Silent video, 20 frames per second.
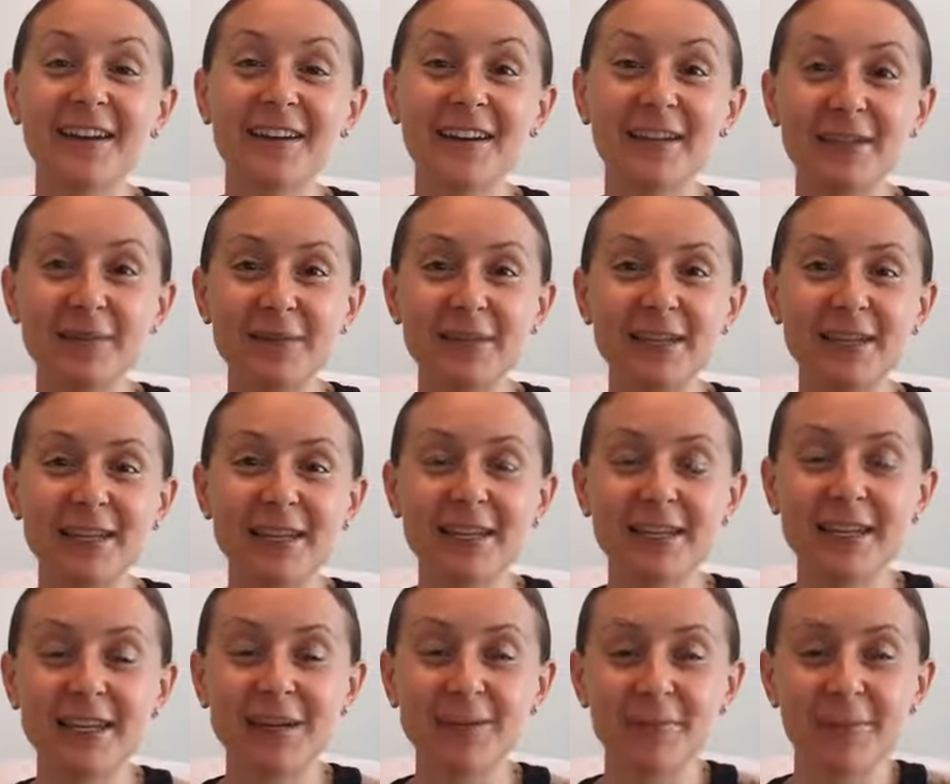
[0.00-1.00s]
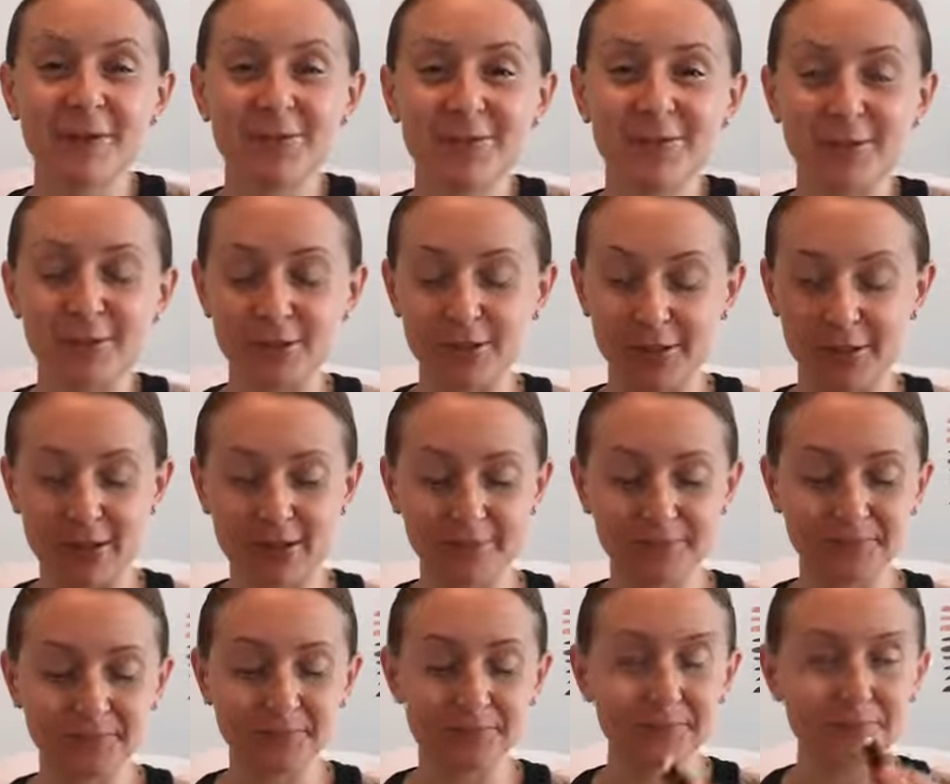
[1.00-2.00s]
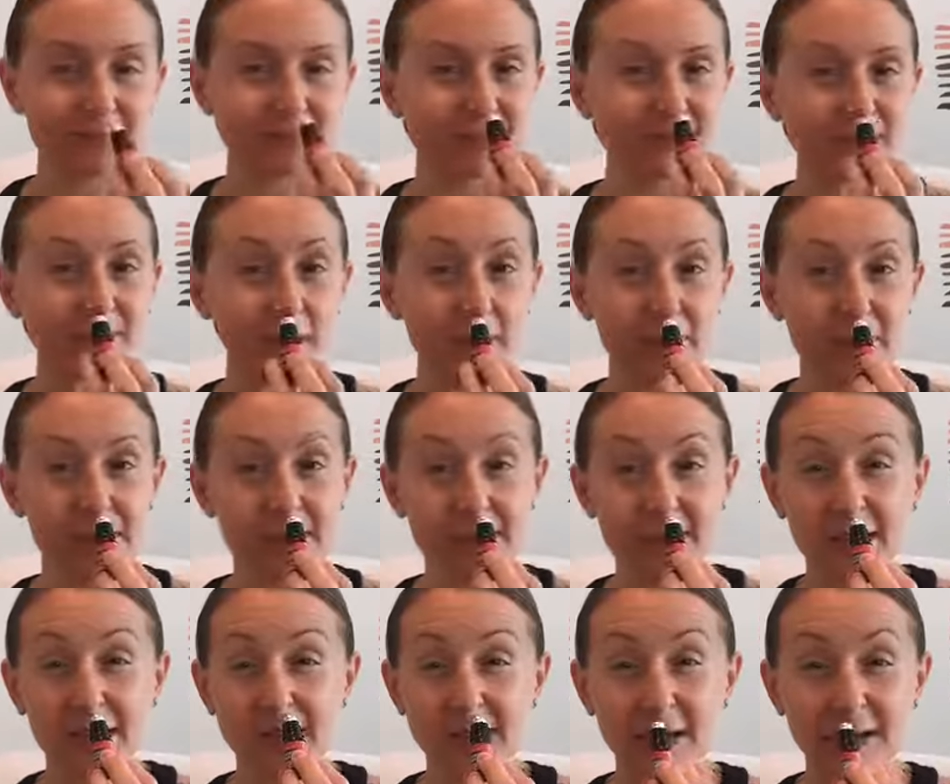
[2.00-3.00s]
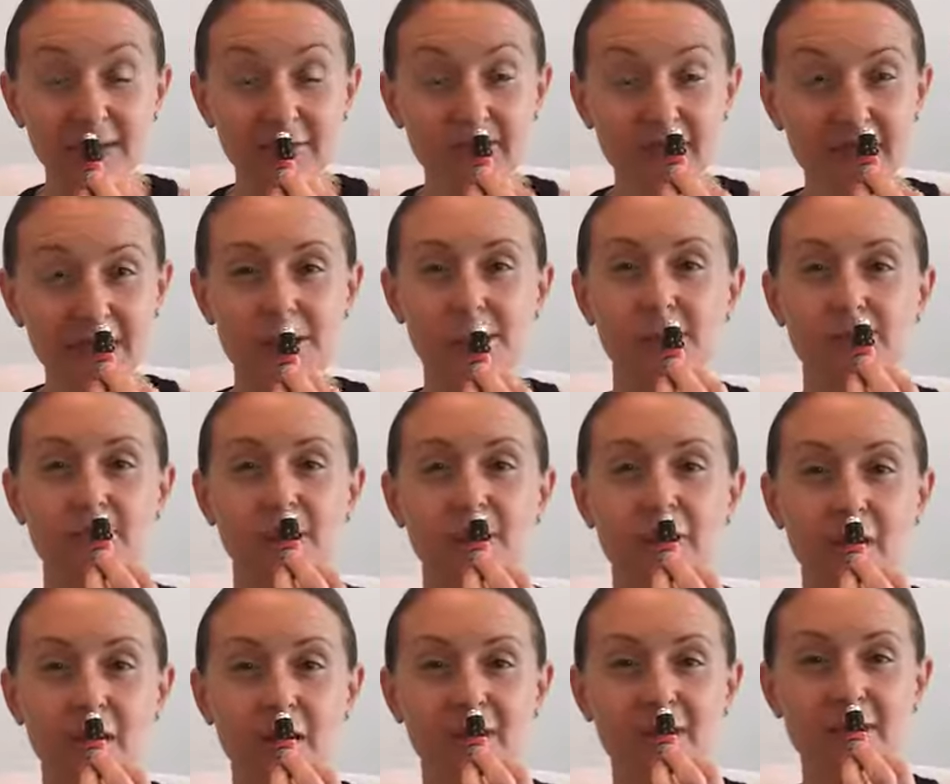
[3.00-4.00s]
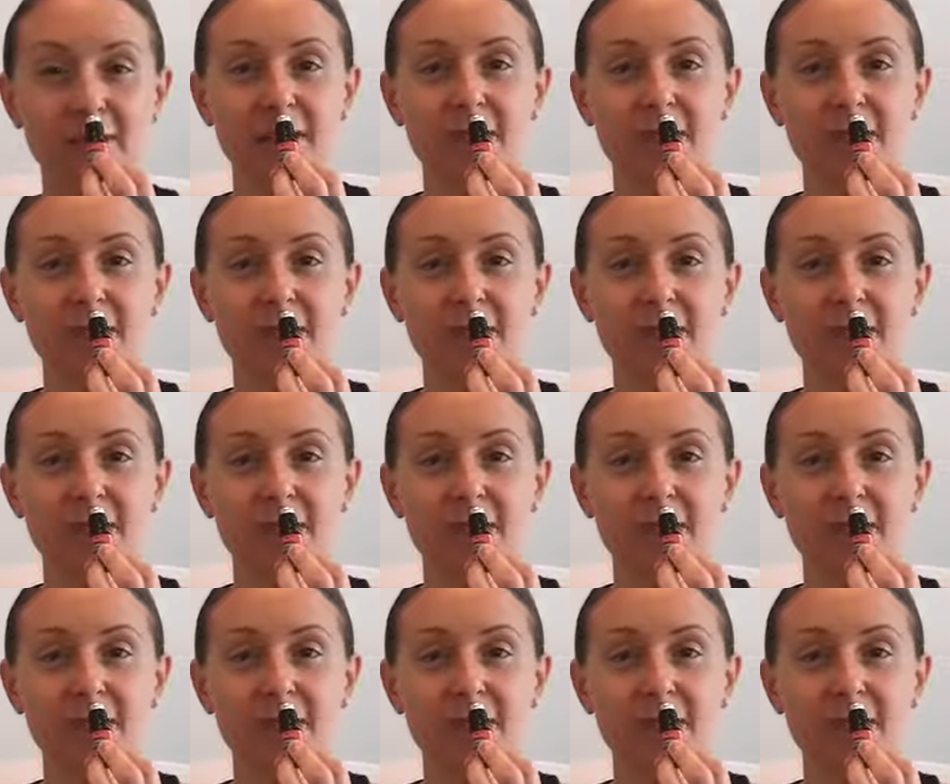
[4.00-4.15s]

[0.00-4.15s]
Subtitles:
Another one that I keep a roller on because I love to use it.